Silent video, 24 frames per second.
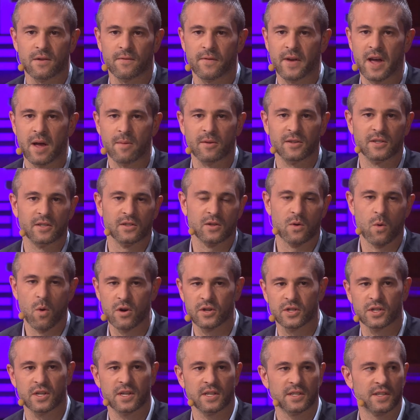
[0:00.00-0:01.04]
you know, Fabulis is
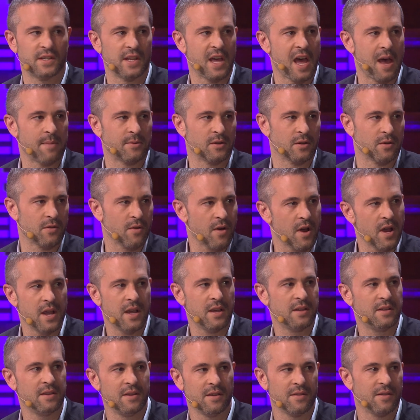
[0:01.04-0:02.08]
gorgeous, the apps are
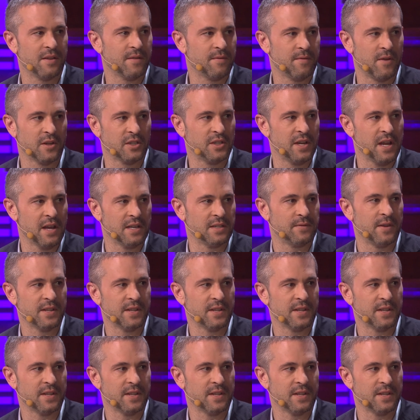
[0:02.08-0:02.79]
great, you know, the functionality is